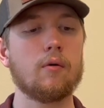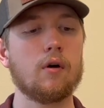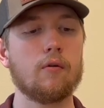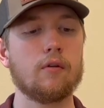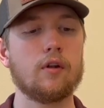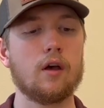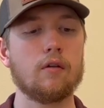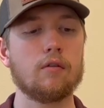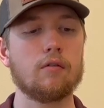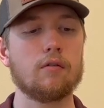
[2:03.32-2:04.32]
Earth
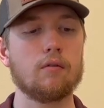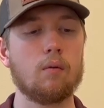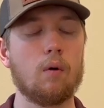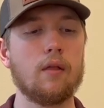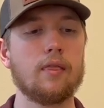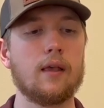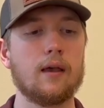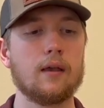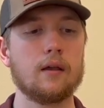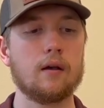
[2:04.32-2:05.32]
does one
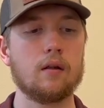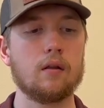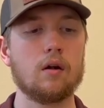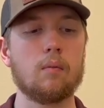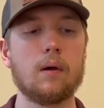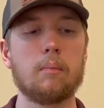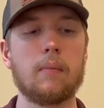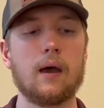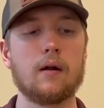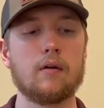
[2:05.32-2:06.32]
thing a little bit
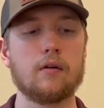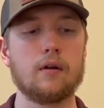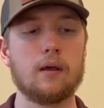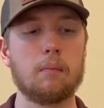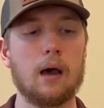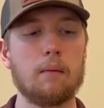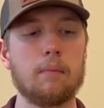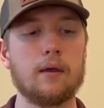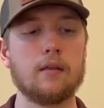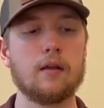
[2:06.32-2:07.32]
better, in my
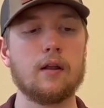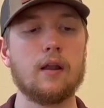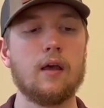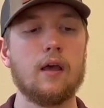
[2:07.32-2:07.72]
opinion.